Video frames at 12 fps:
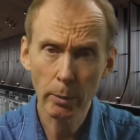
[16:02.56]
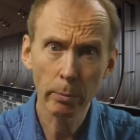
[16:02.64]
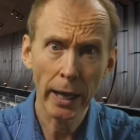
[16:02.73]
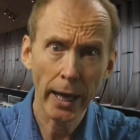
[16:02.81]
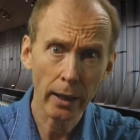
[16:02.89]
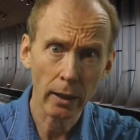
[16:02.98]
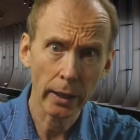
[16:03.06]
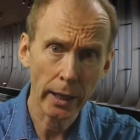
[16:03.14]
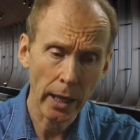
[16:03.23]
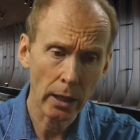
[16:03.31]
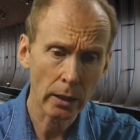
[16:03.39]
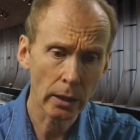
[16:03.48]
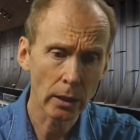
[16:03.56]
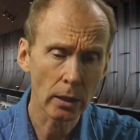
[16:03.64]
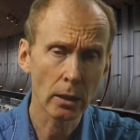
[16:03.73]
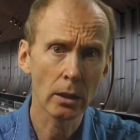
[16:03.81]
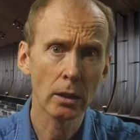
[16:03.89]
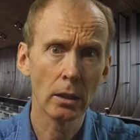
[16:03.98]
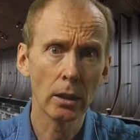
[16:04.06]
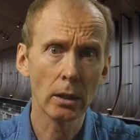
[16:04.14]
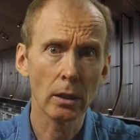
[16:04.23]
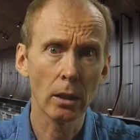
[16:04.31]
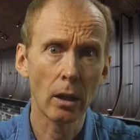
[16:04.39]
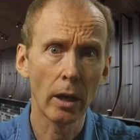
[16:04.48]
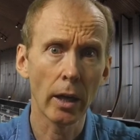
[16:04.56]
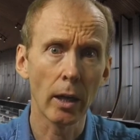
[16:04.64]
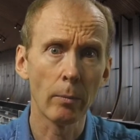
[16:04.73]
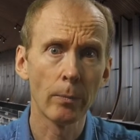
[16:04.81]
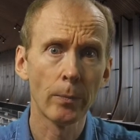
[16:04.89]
paddling out into the lineup.